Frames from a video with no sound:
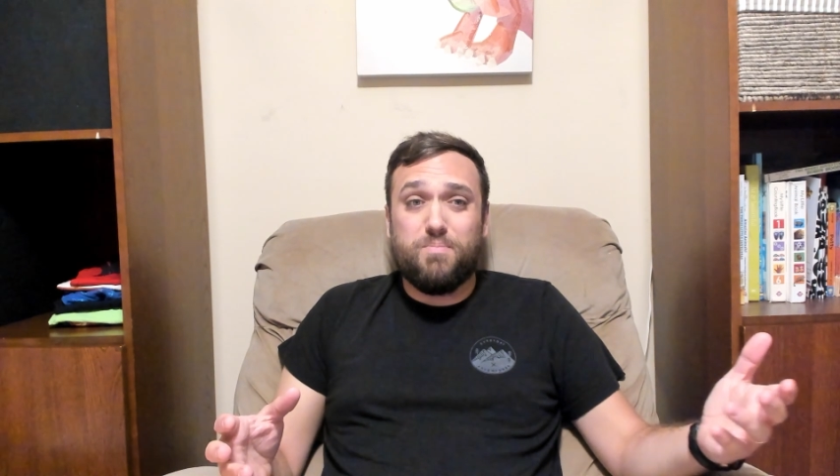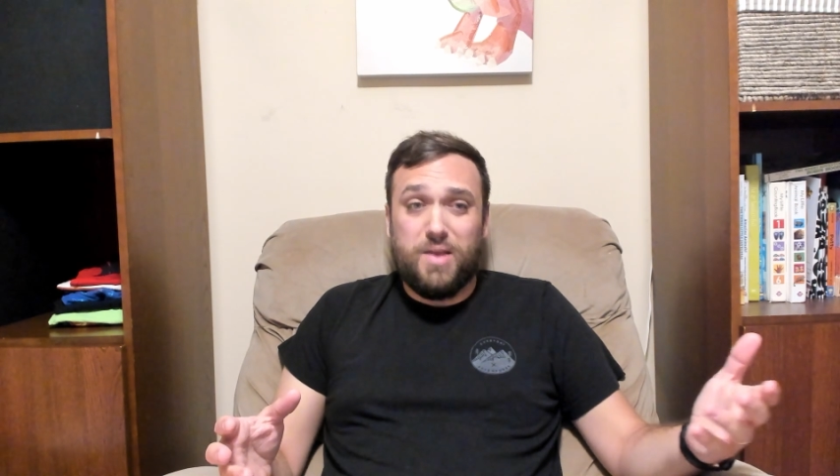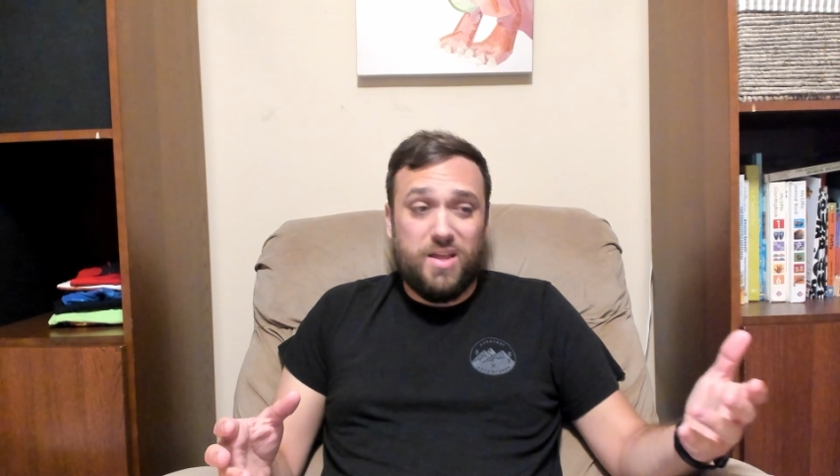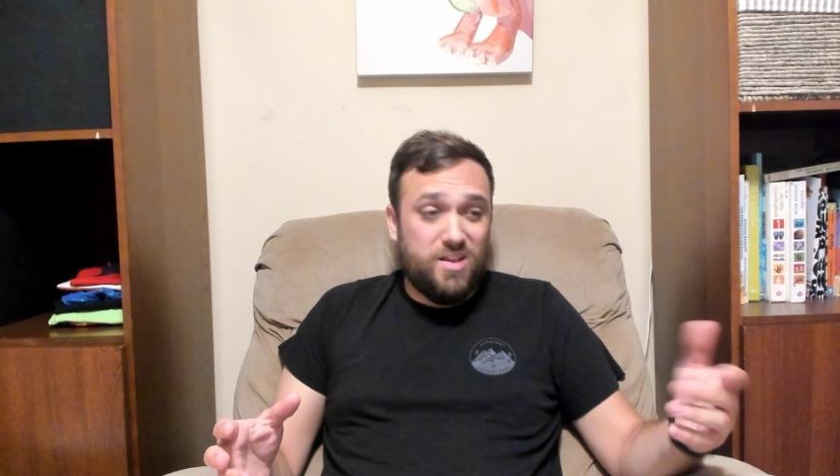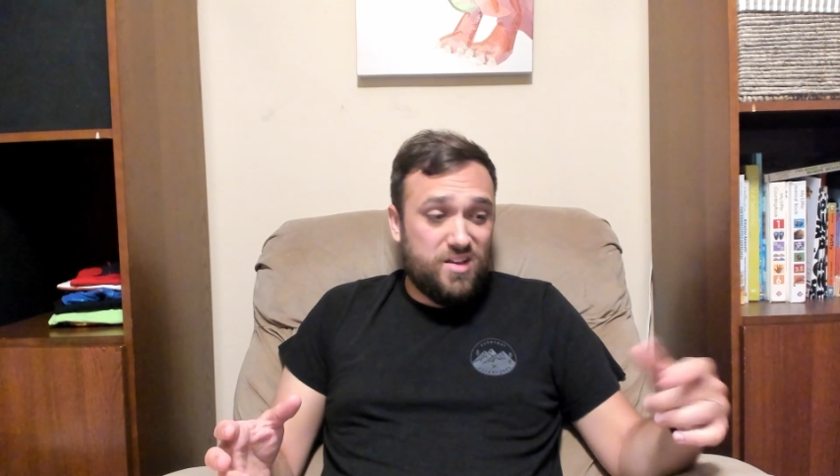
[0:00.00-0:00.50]

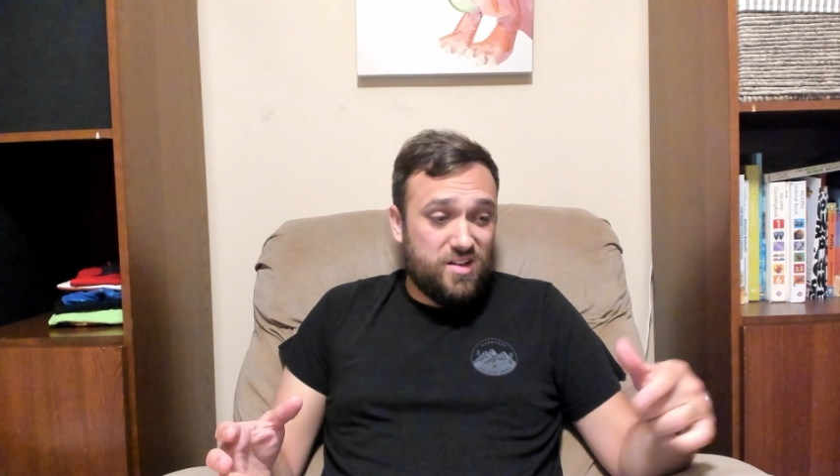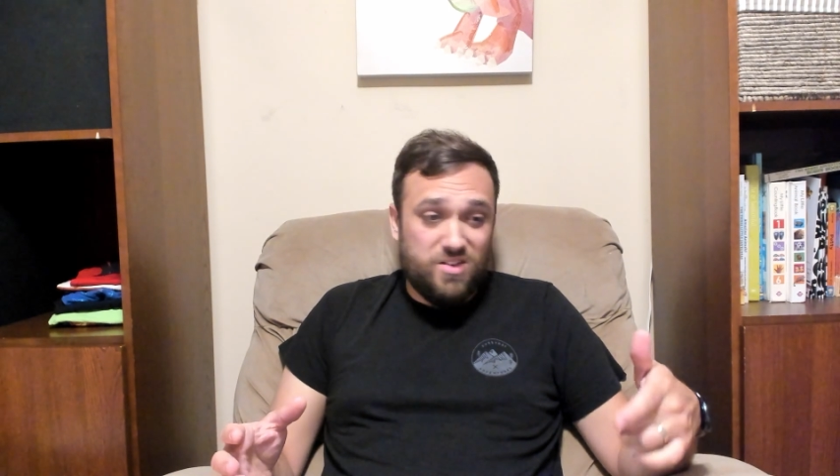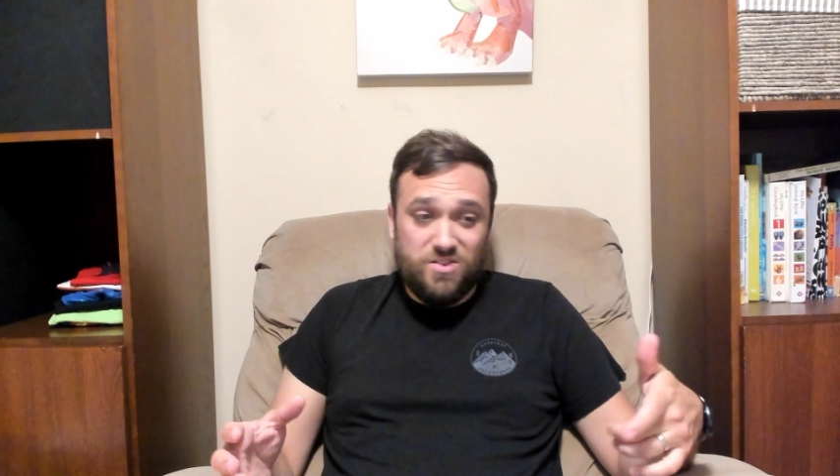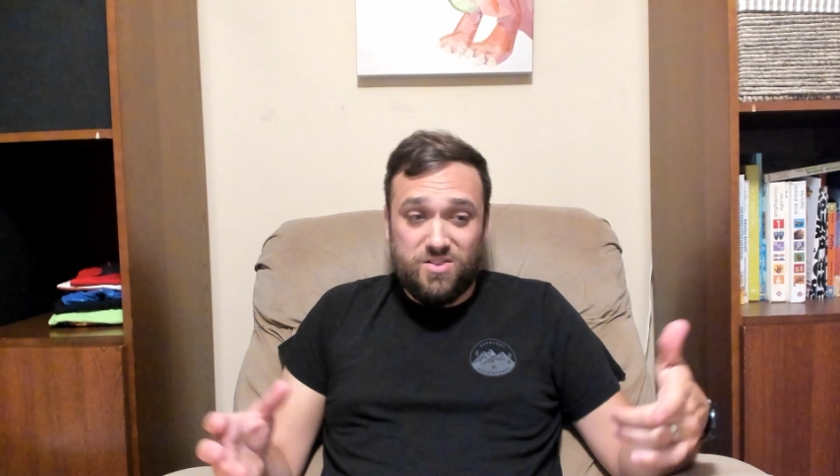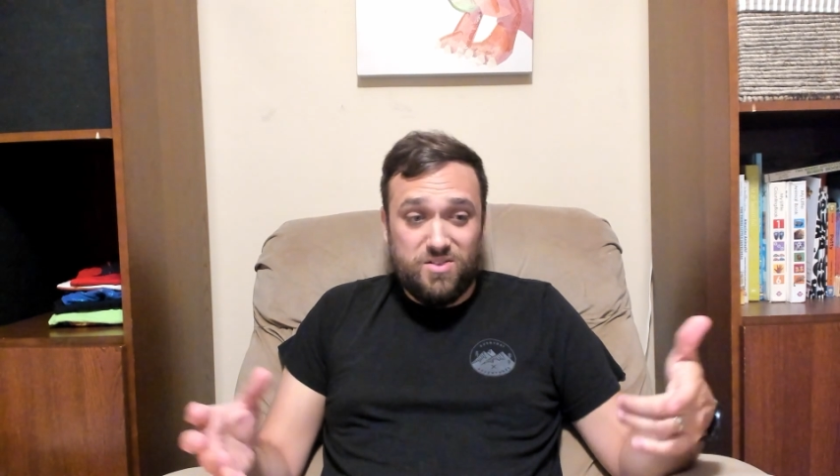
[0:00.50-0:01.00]
paint
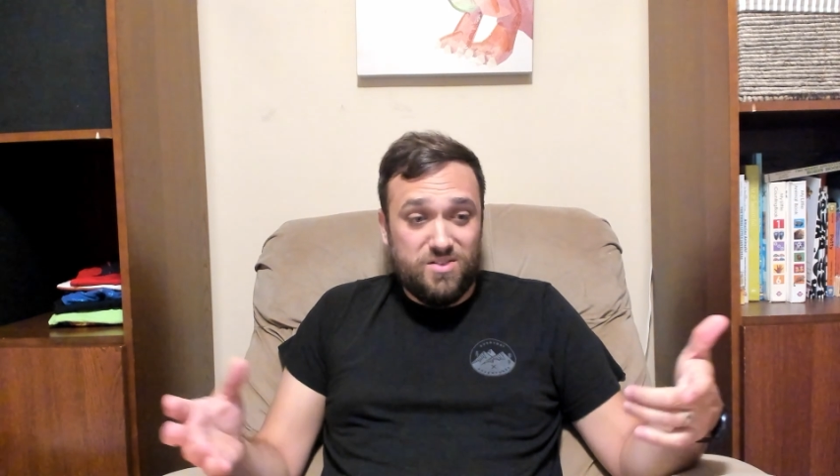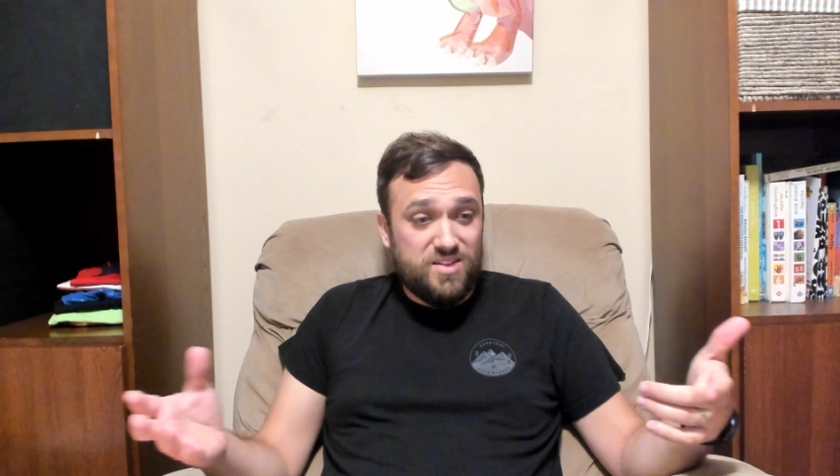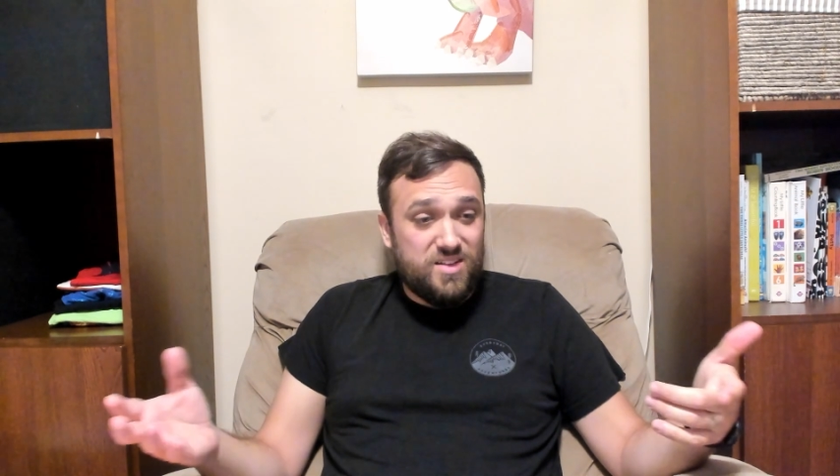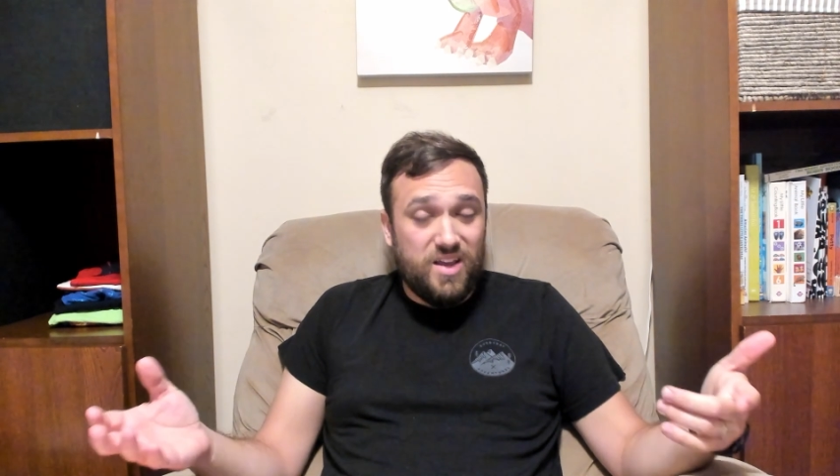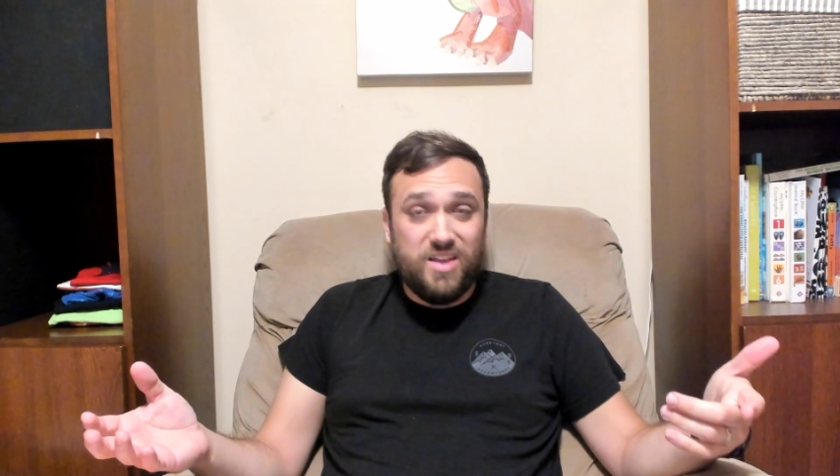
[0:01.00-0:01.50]
color on their
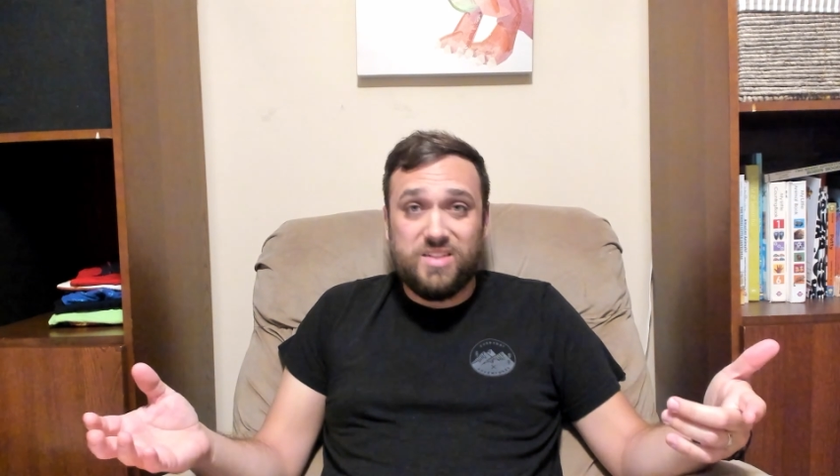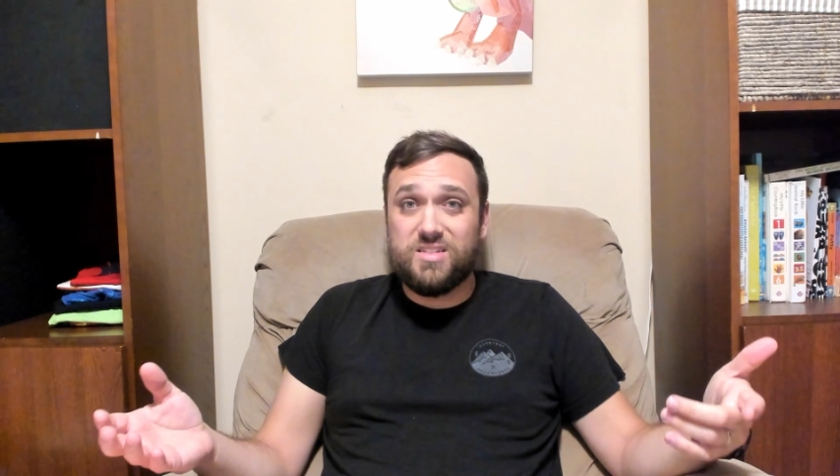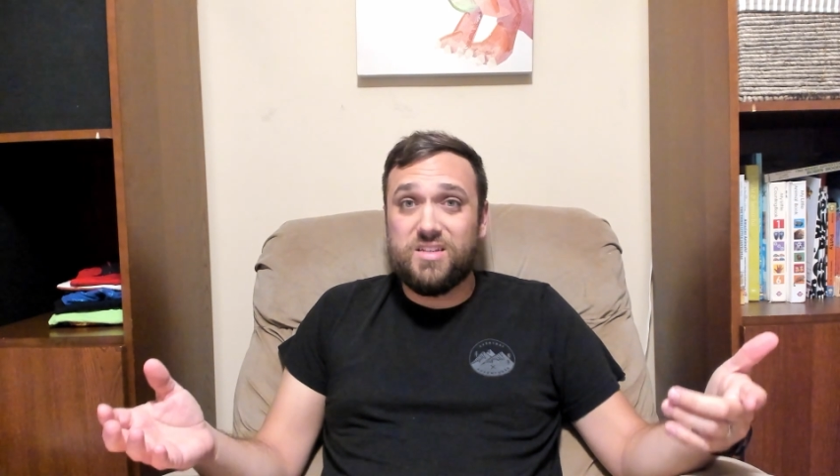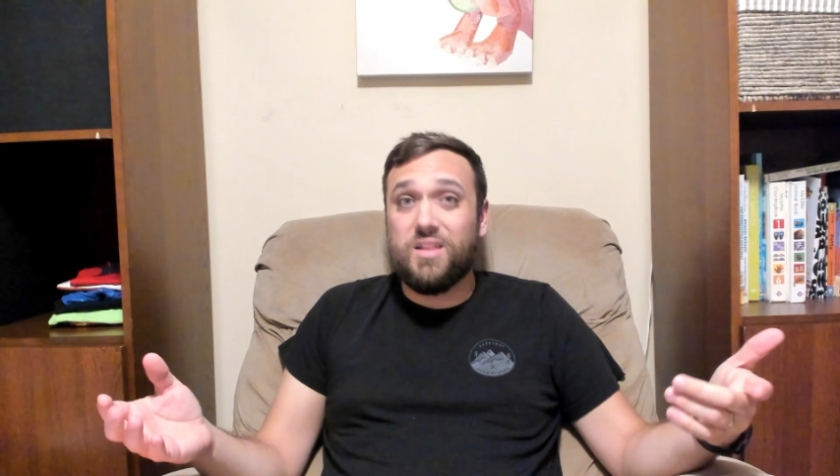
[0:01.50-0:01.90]
desk